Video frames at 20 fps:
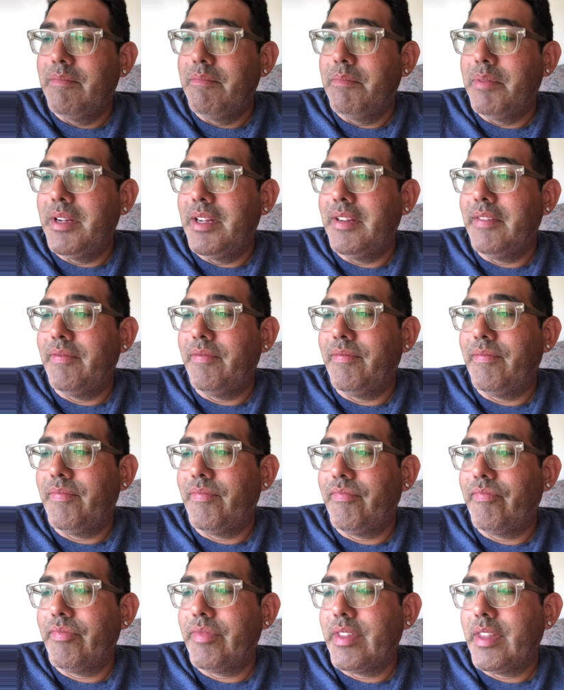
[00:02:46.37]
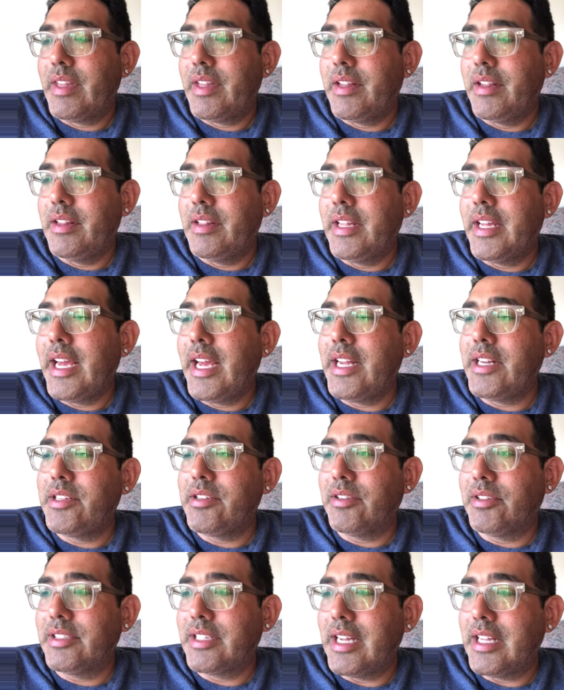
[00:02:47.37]
But the
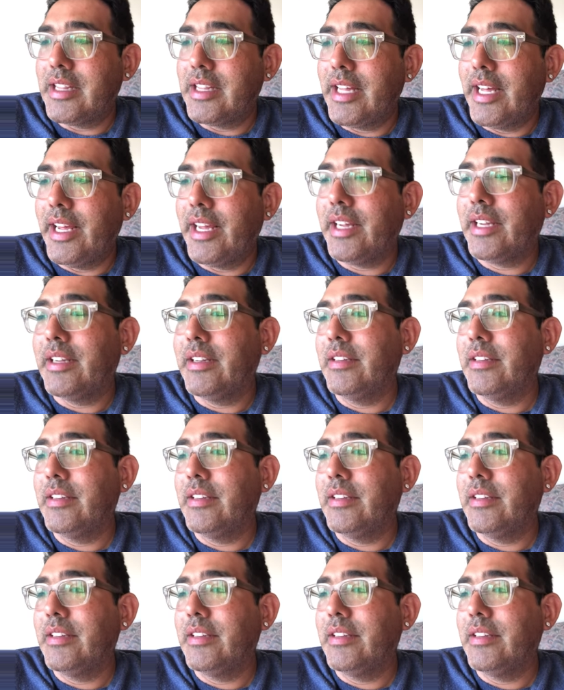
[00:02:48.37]
Angels, I think,